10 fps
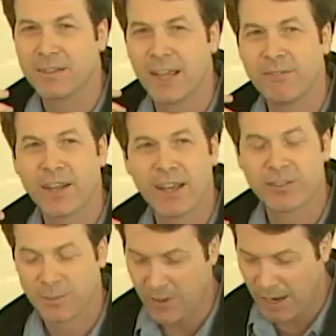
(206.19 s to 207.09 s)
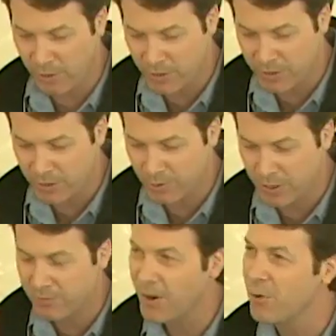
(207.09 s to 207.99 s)
David has the power to
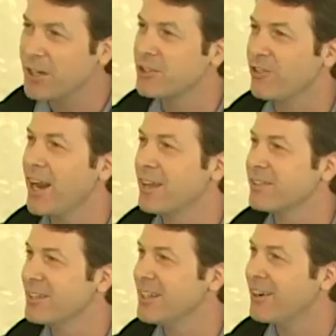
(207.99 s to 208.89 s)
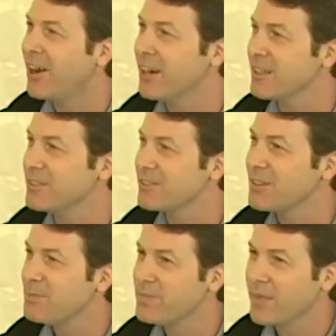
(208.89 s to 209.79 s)
invoke a trance in an audience